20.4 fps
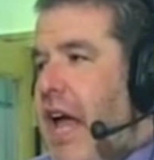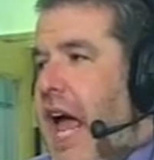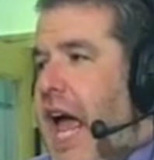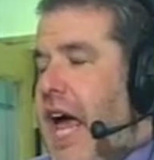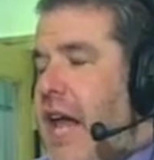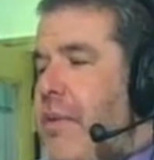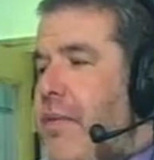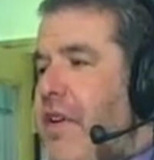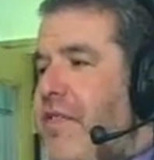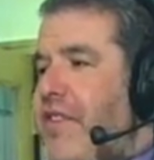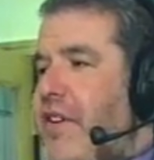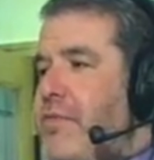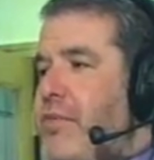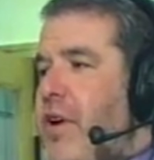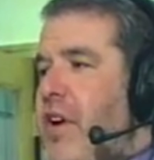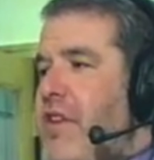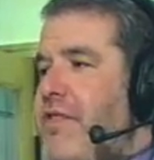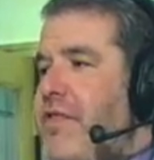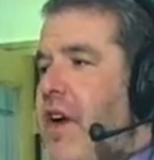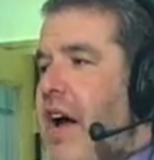and a perfect
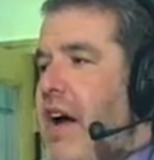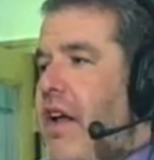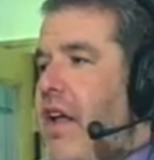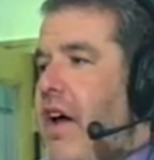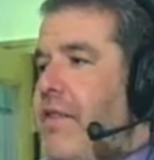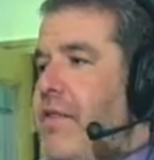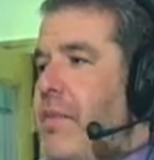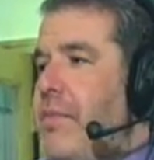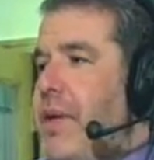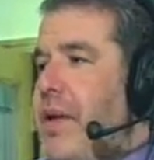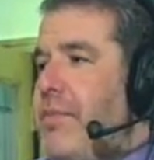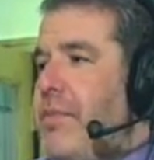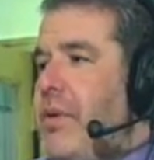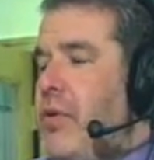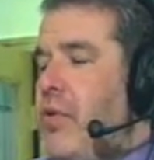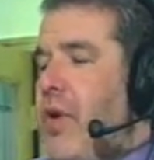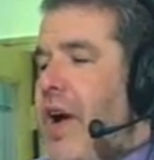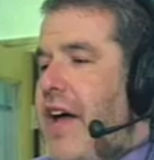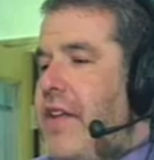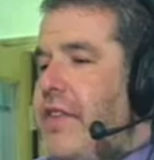profile of the people
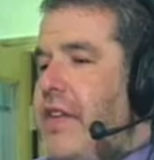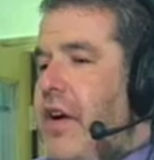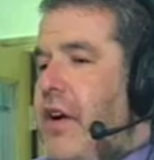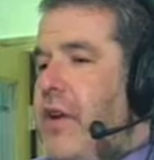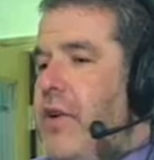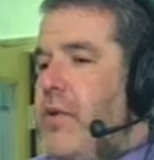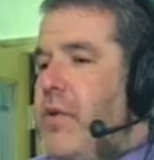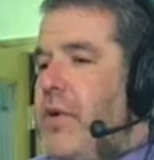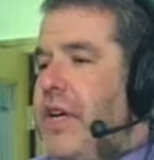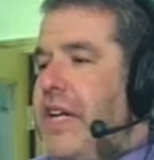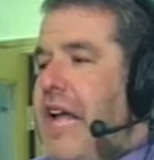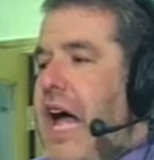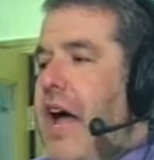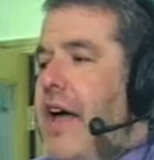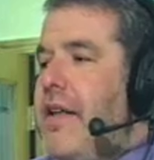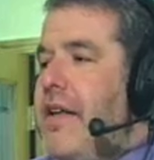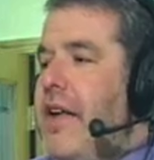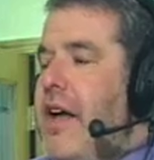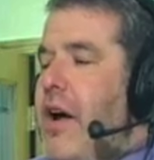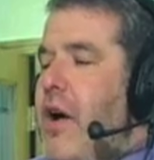who are out there who
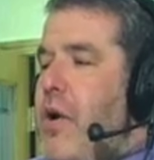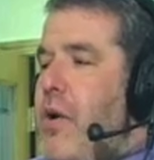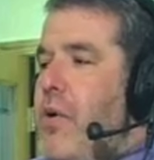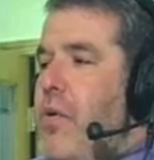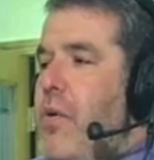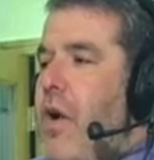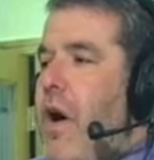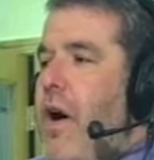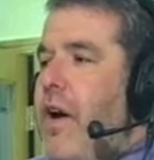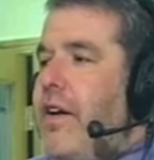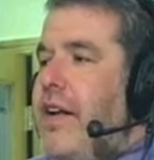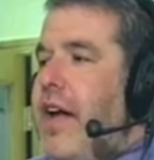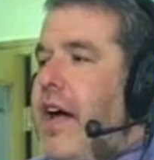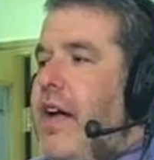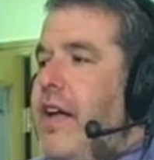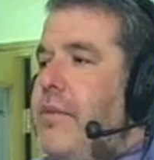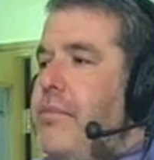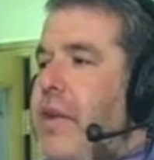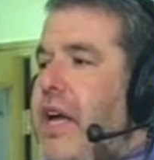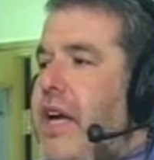are
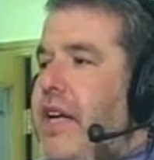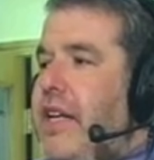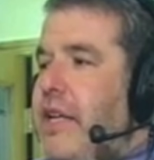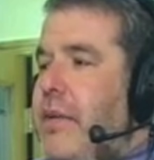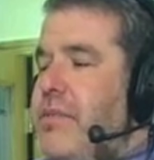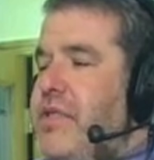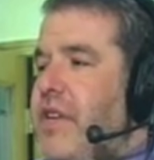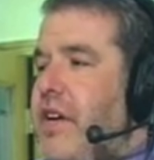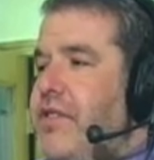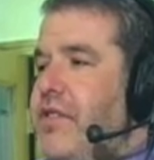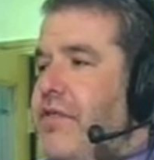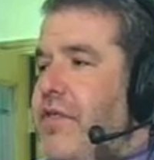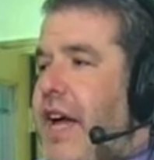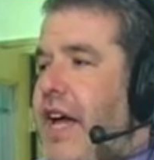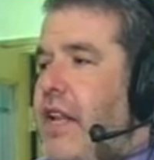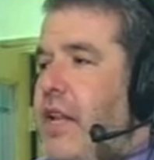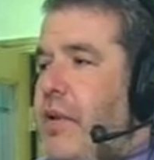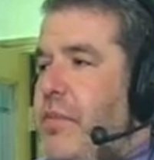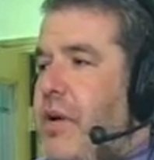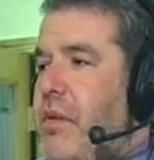not making themselves
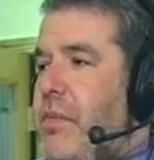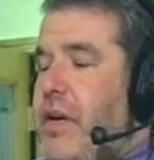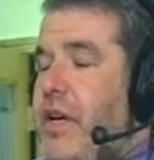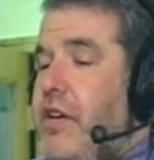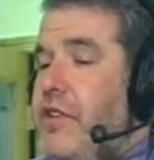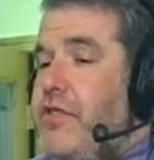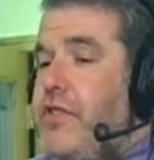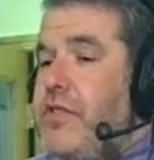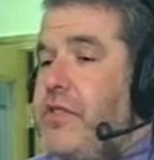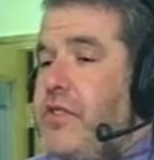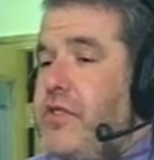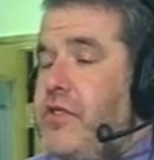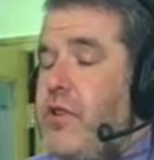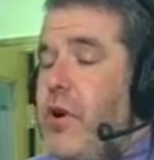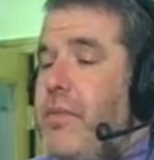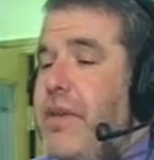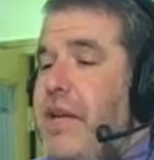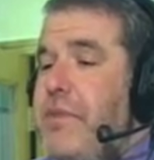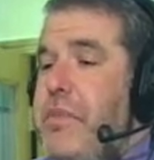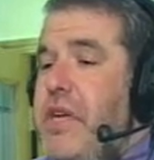available because it's
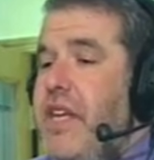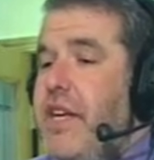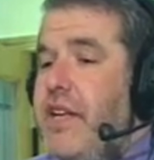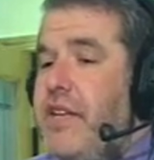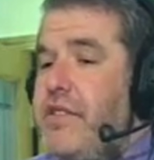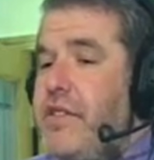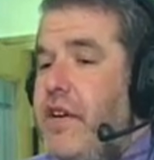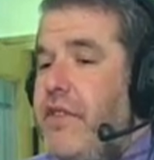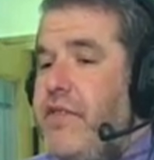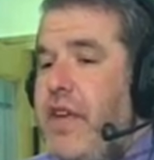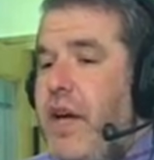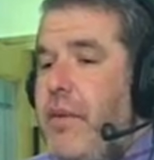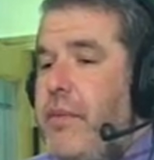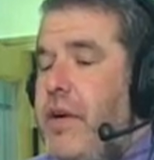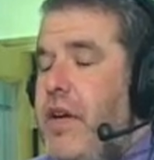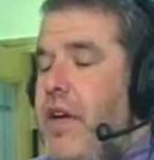so many millions of them.